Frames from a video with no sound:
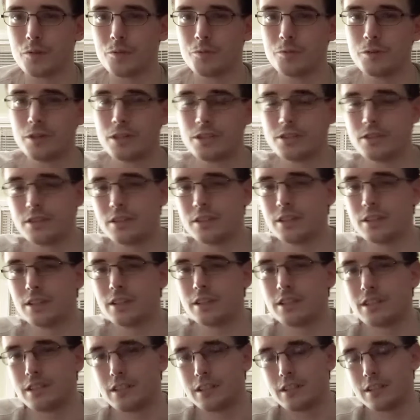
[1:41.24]
what is it?
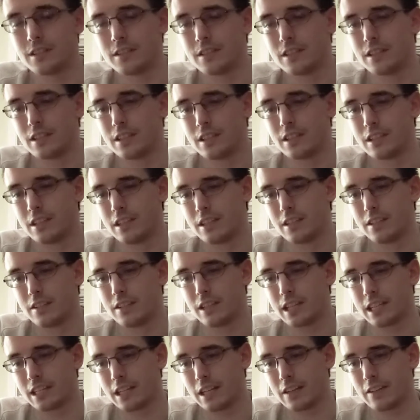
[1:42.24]

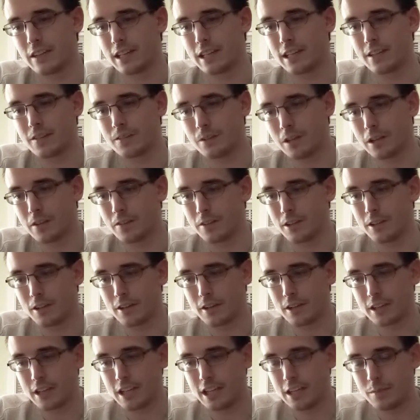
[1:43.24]
Like I like a lot of the
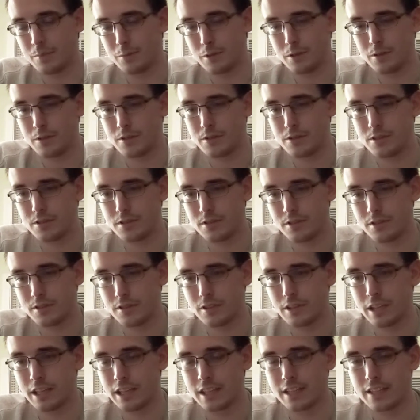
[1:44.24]
arcade modes,
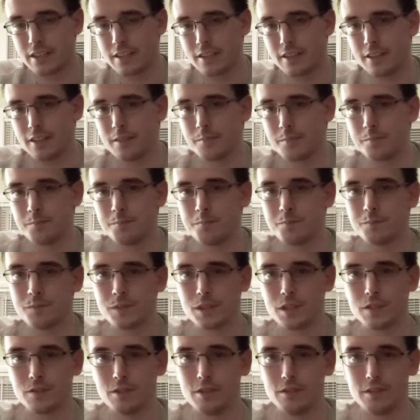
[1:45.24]
like
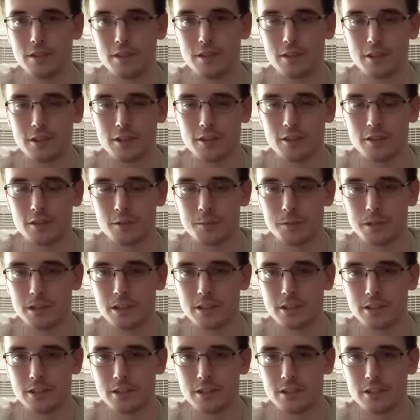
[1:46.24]
3v3
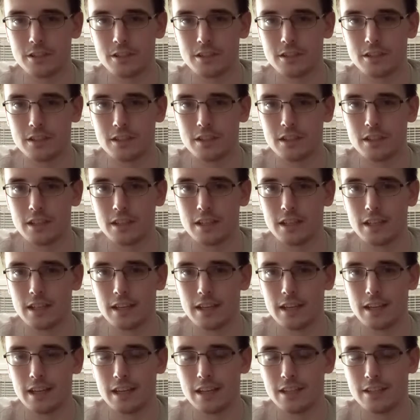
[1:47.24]
elimination
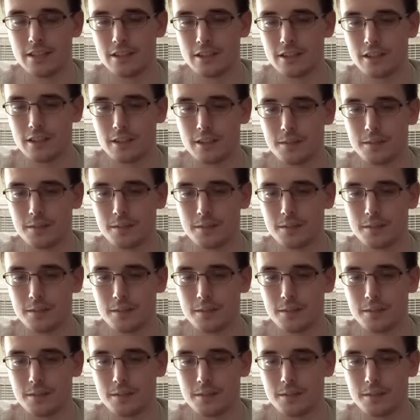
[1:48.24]
and